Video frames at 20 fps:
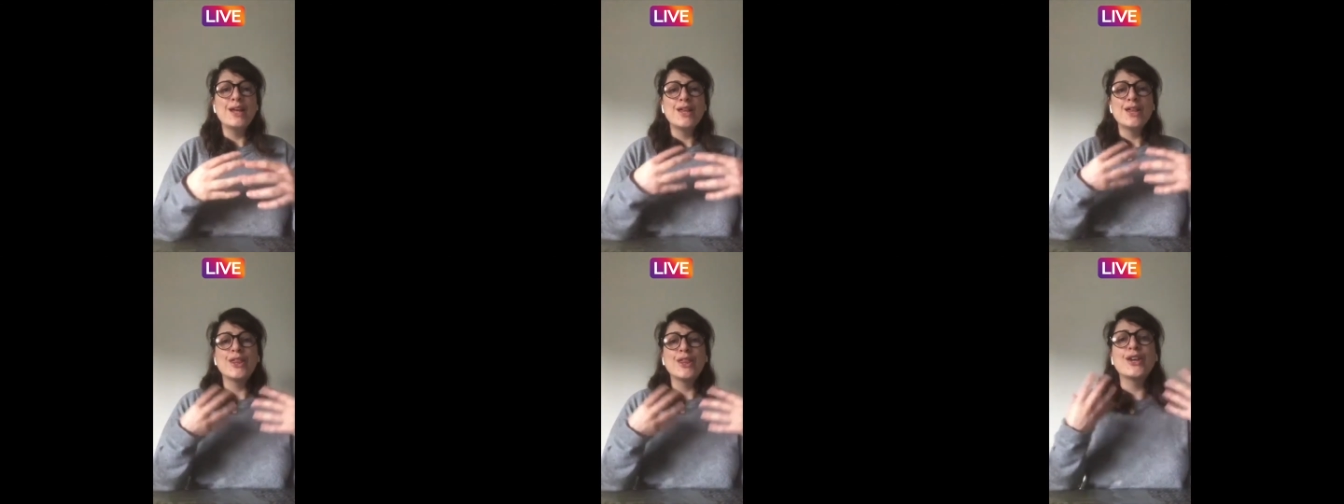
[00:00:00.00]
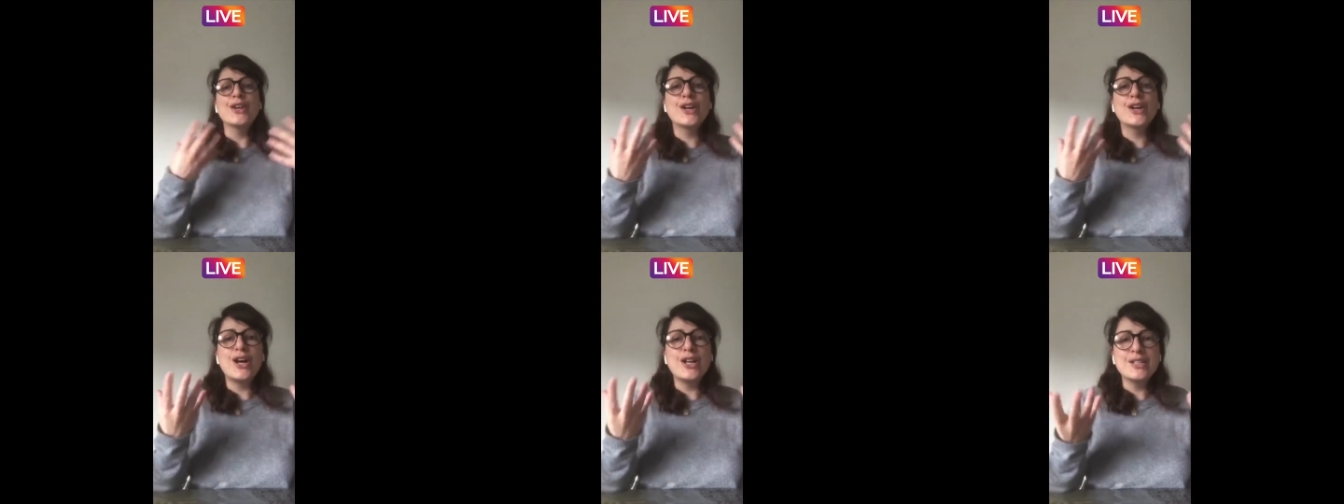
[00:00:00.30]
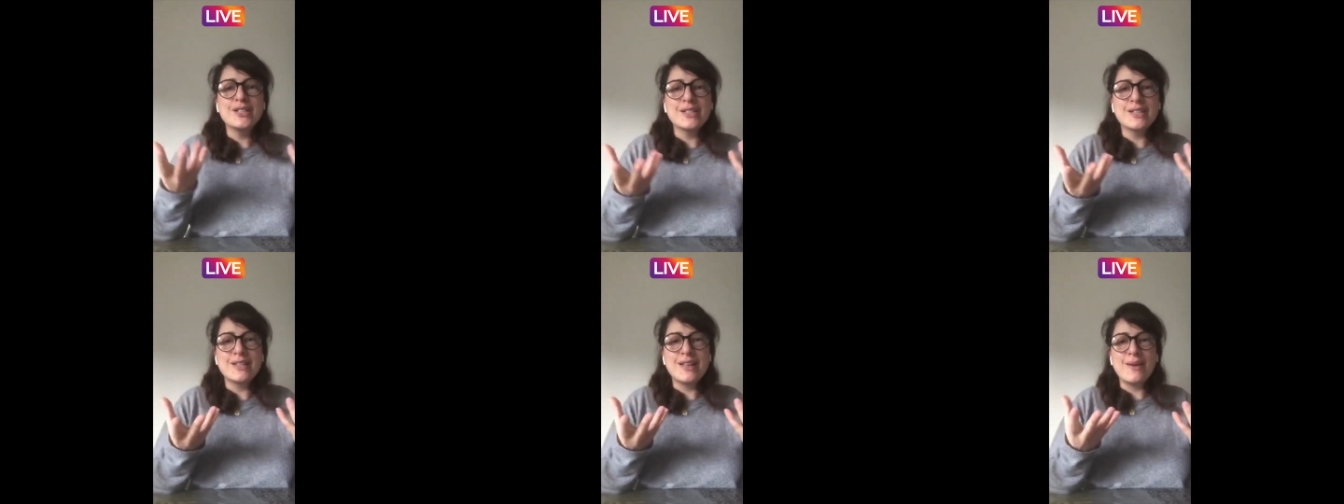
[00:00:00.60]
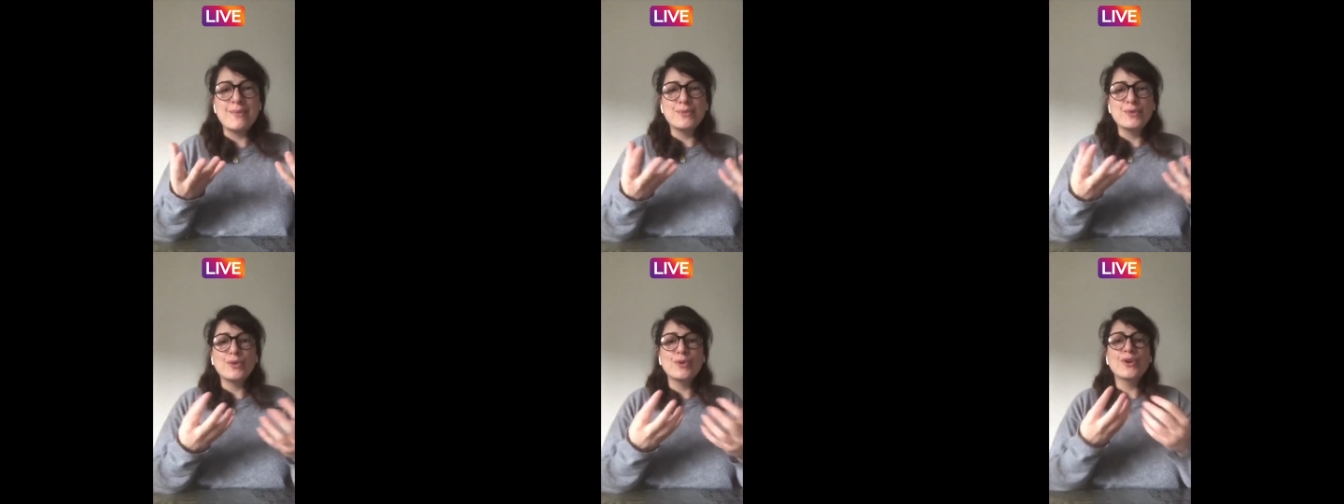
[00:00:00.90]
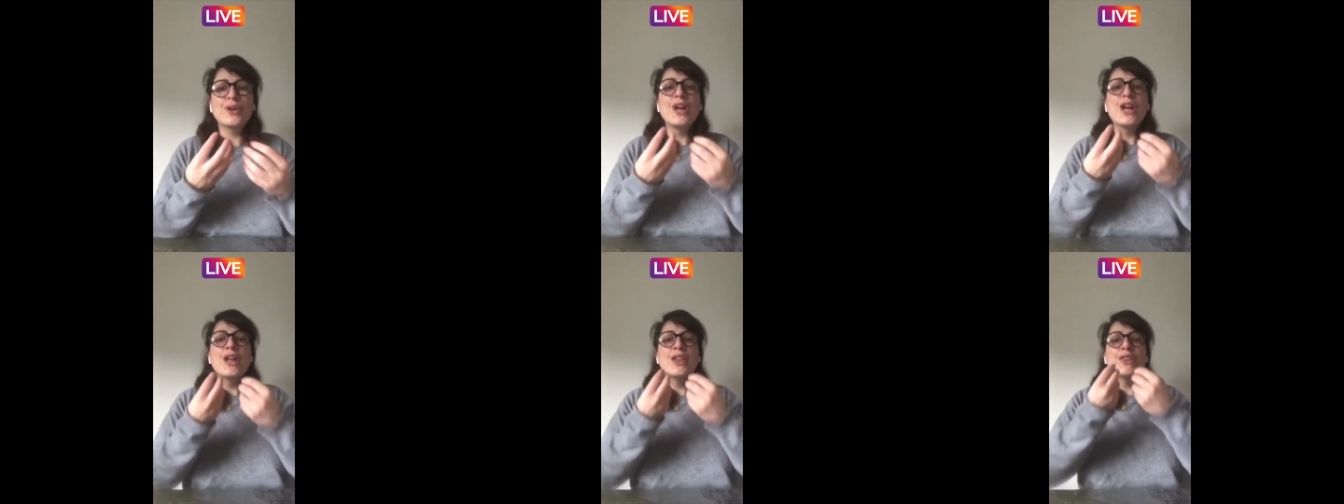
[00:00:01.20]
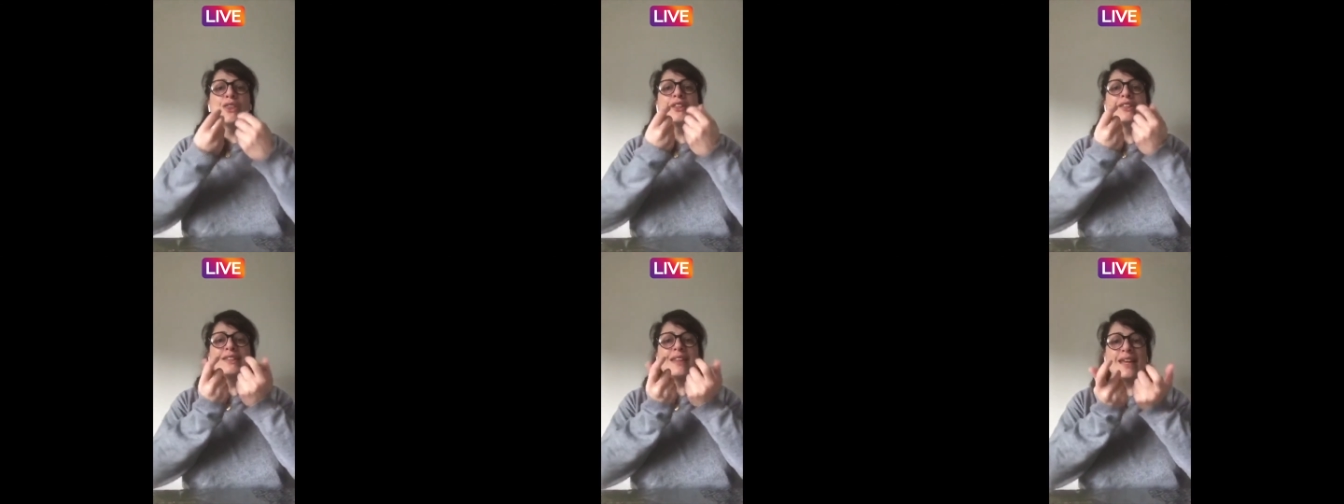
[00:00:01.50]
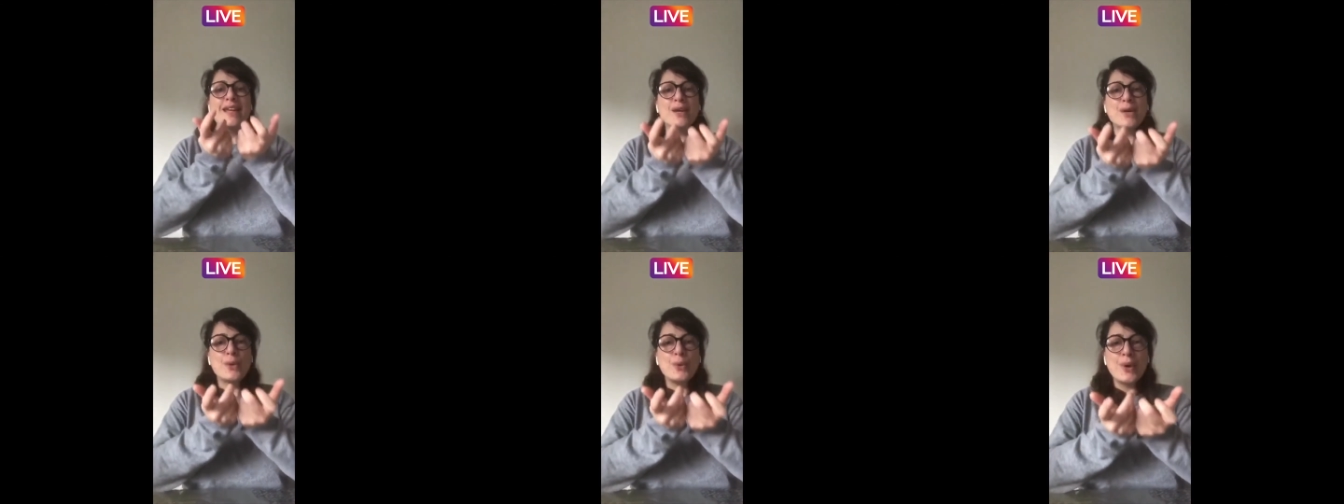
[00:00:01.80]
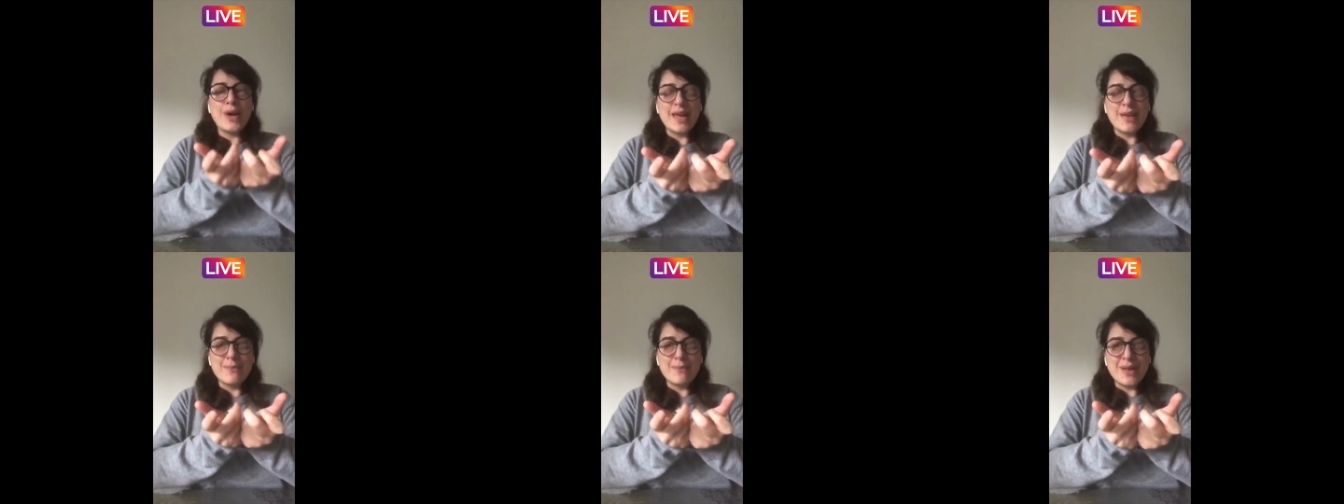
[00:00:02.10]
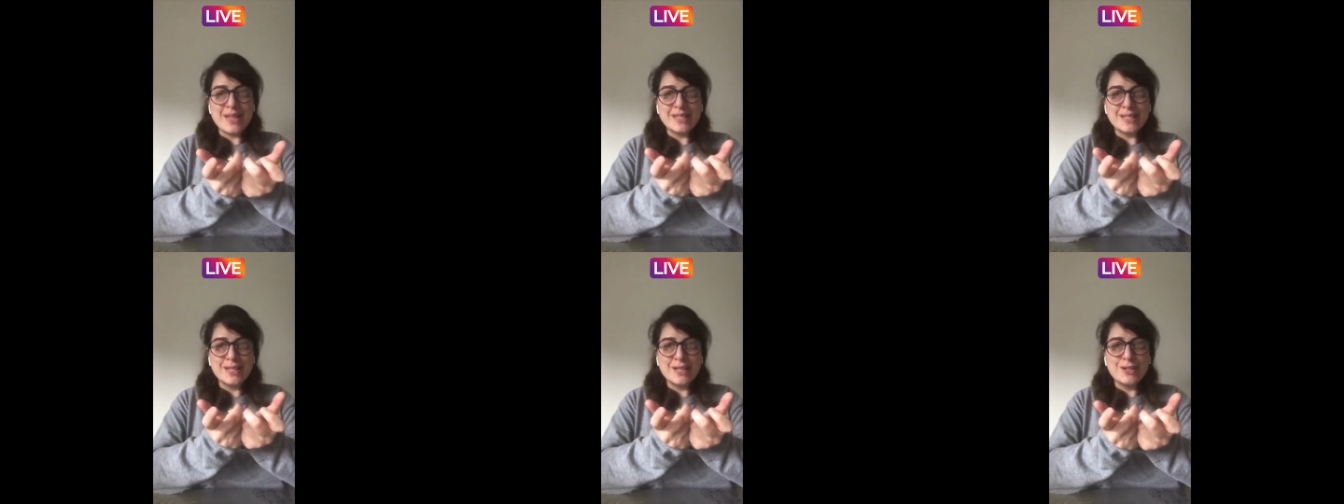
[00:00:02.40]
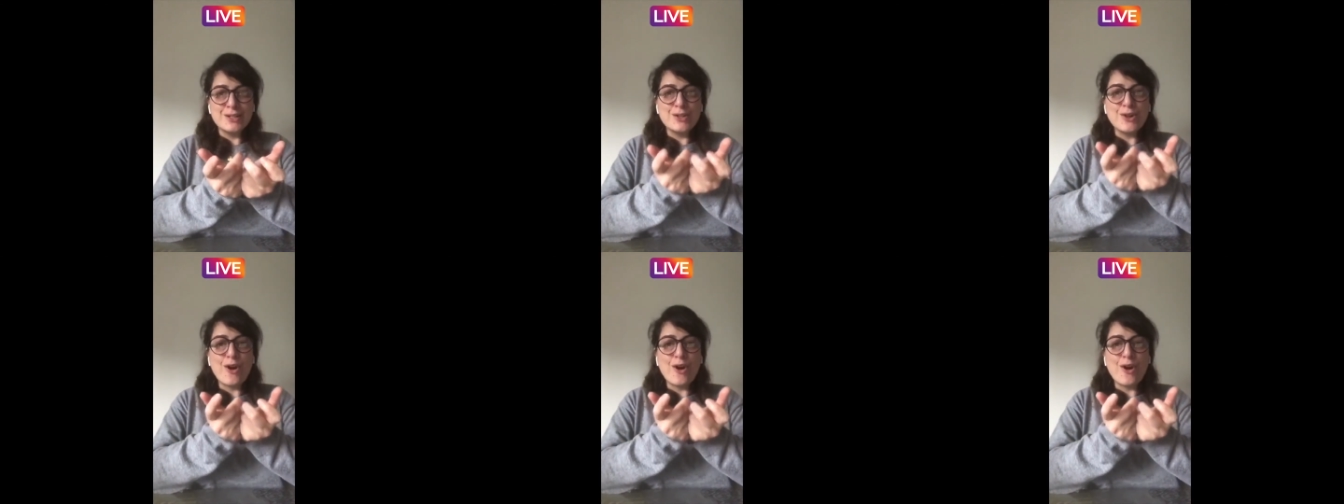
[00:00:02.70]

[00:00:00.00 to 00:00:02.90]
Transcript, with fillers: the concept or the takeaway message